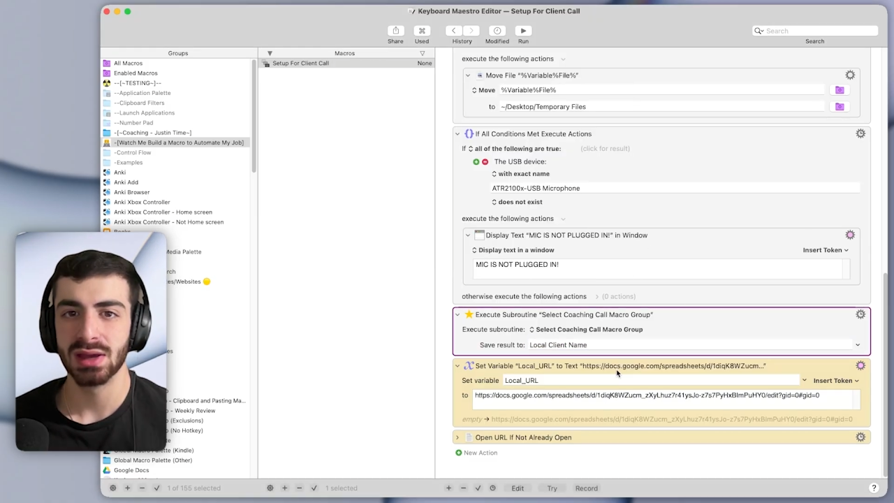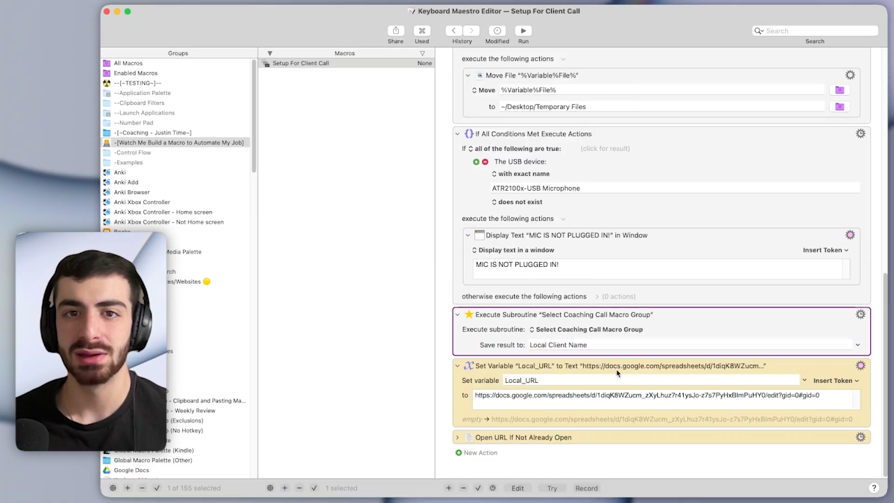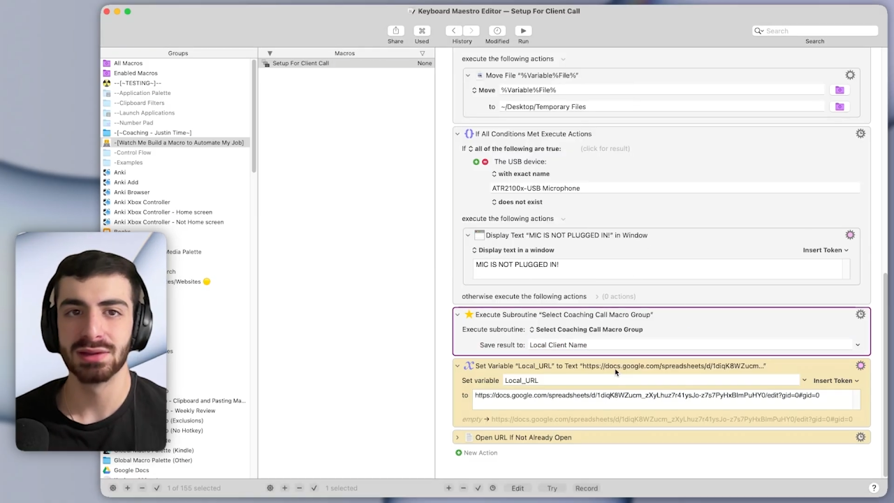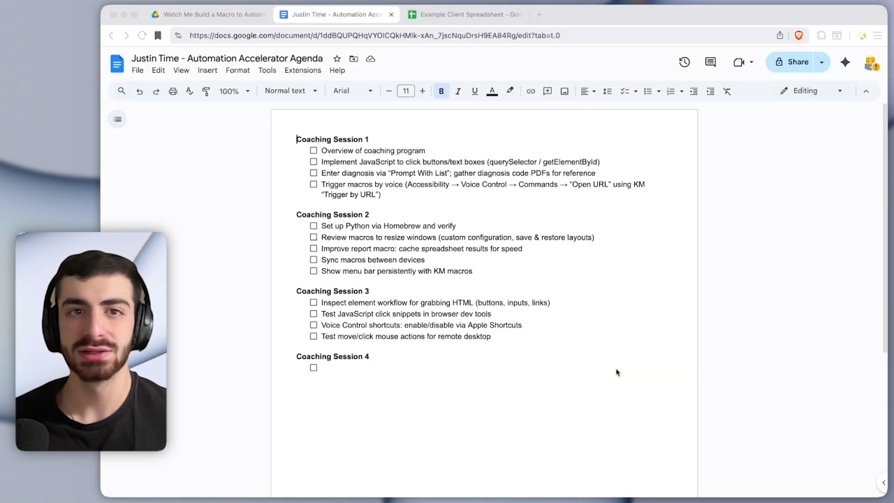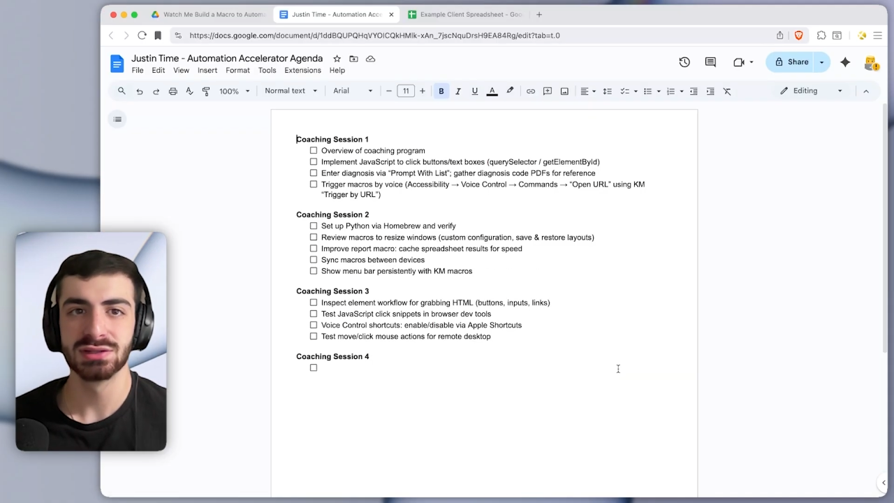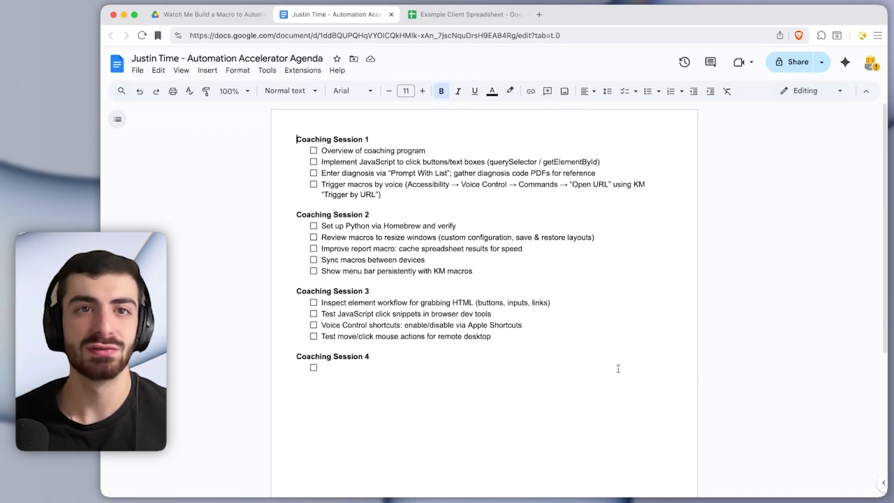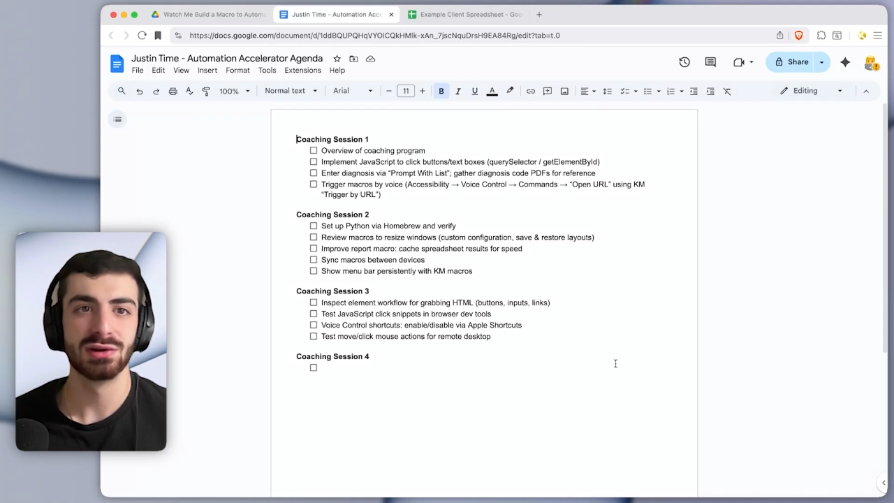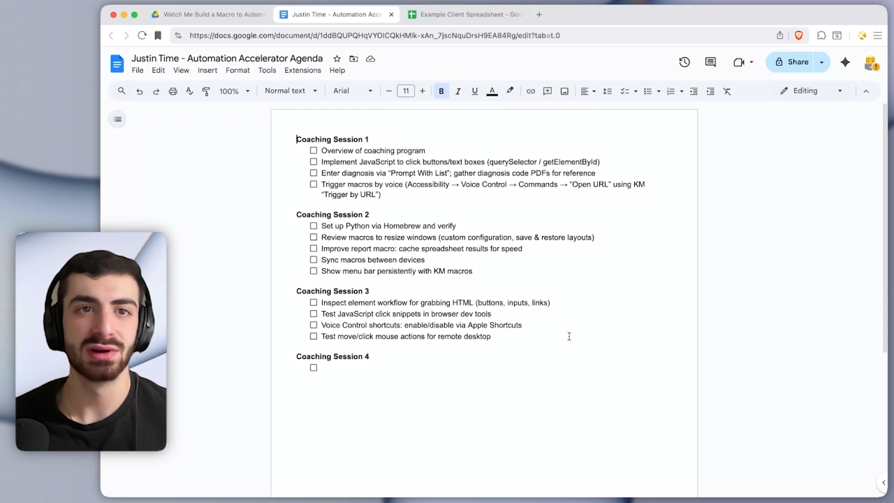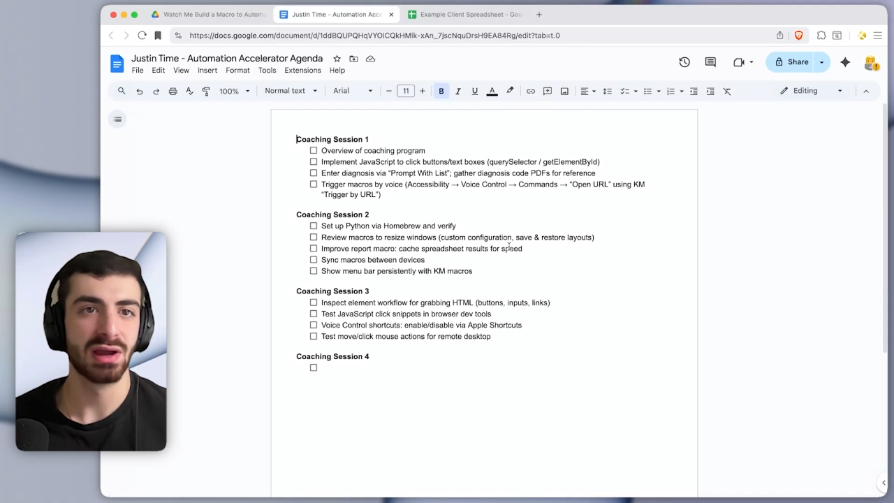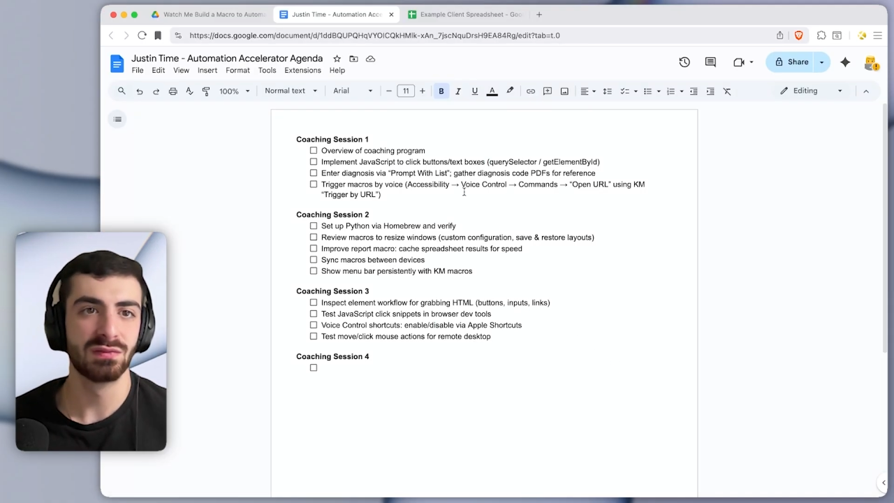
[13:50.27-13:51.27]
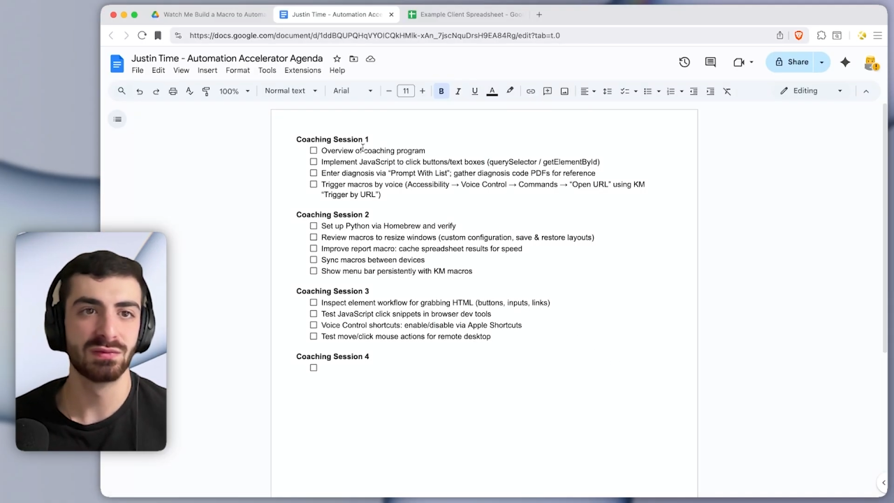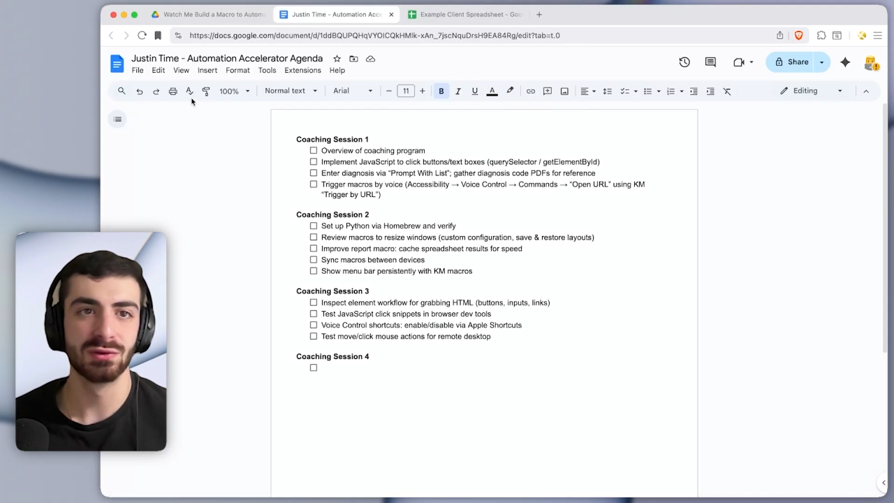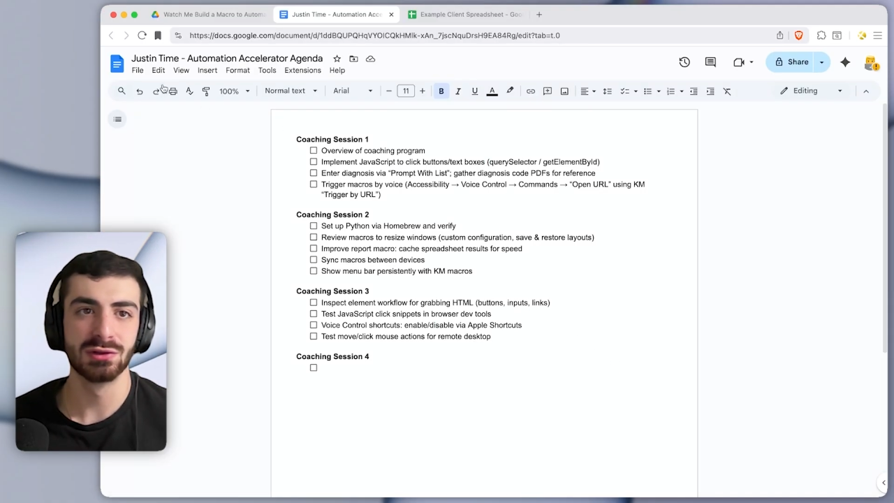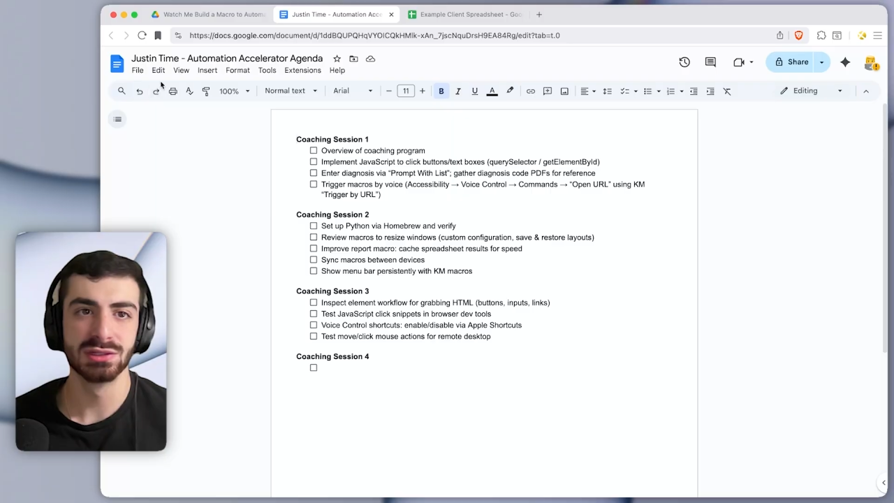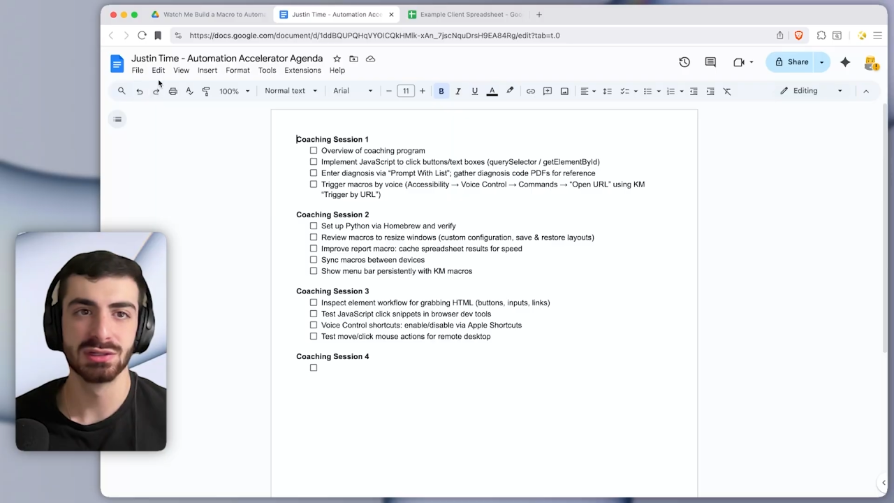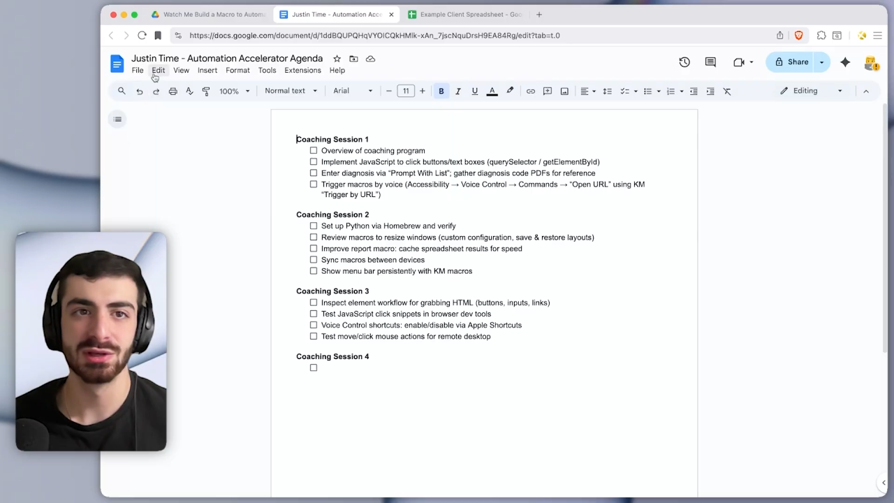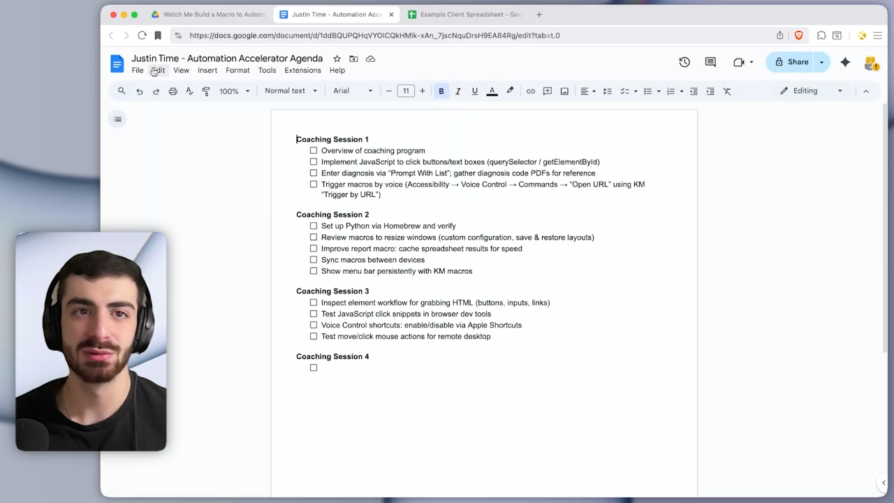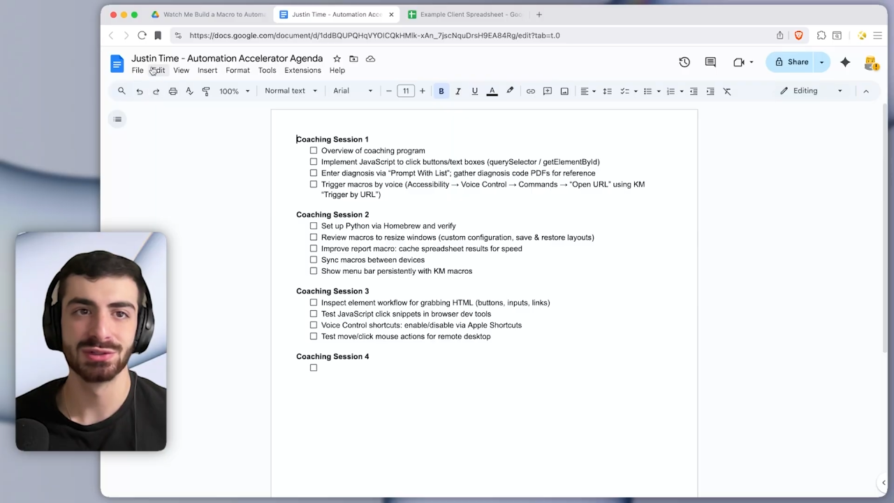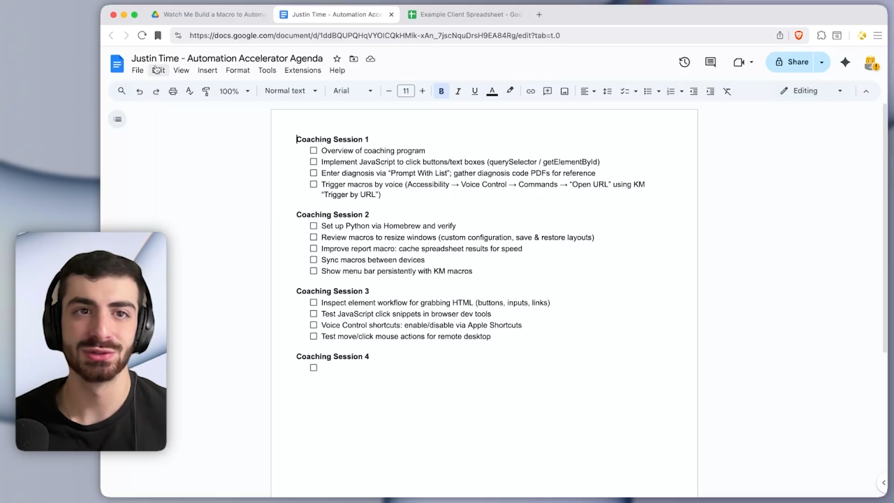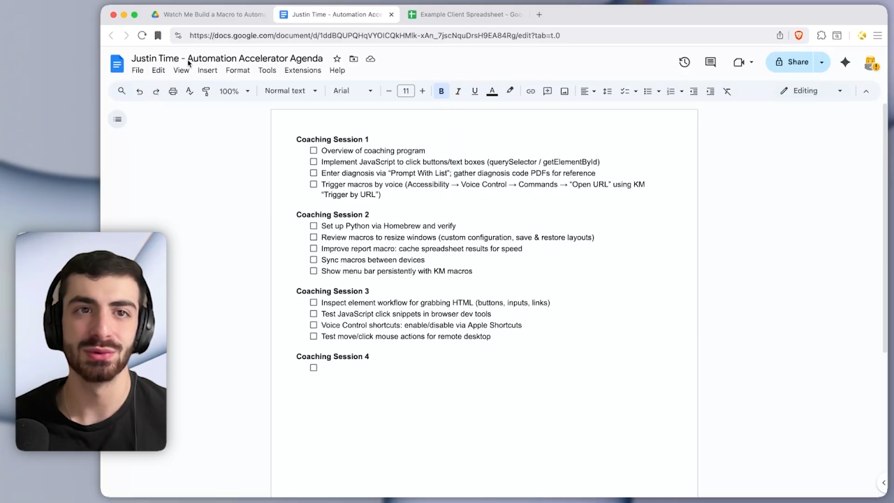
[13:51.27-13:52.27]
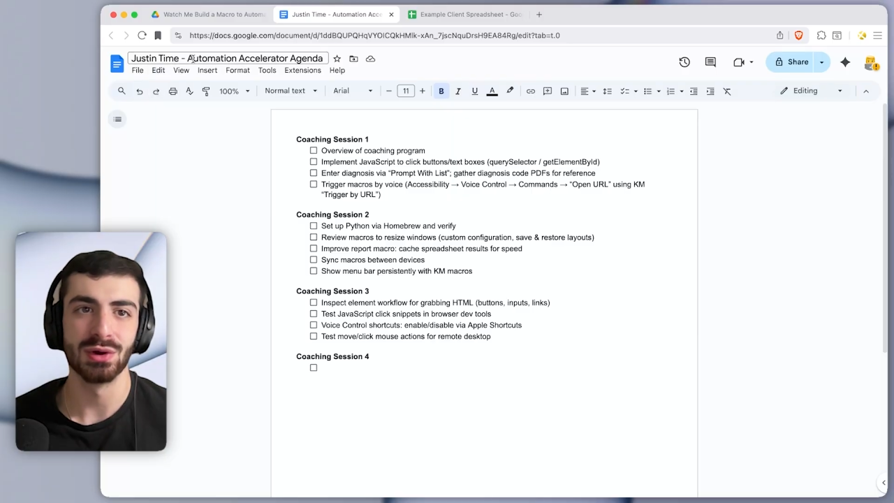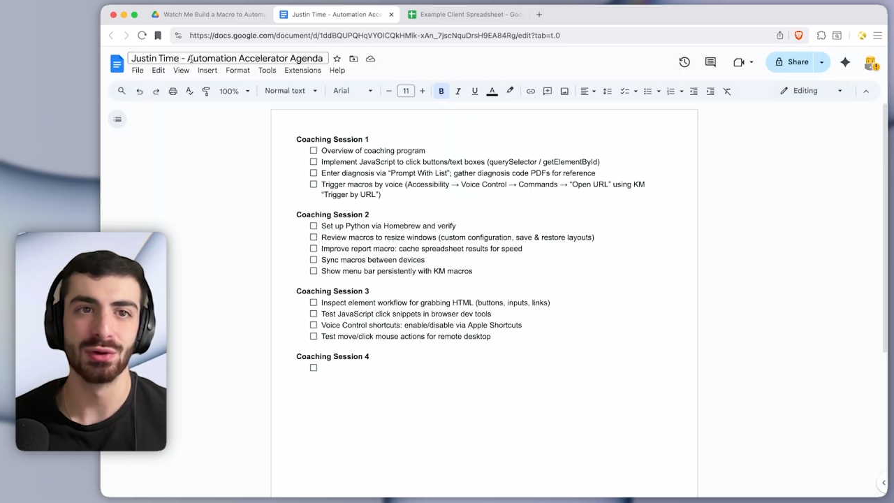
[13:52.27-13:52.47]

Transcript: And that's very helpful to be able to